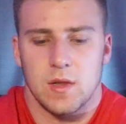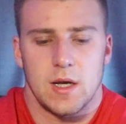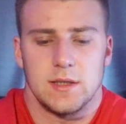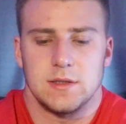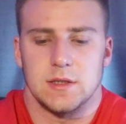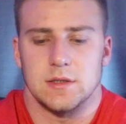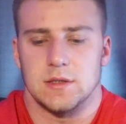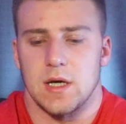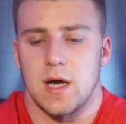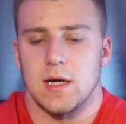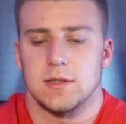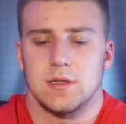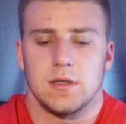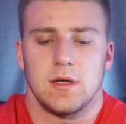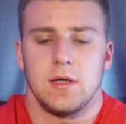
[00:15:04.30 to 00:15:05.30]
it's
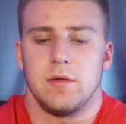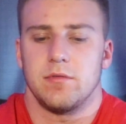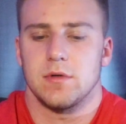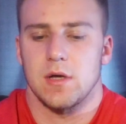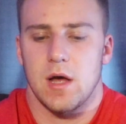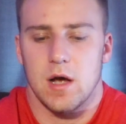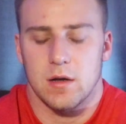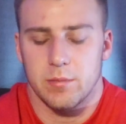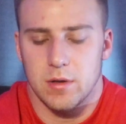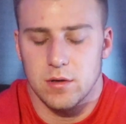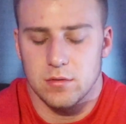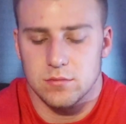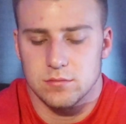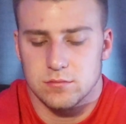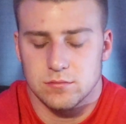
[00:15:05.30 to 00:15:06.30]
exhausting to even talk
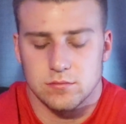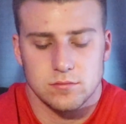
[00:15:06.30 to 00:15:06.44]
about,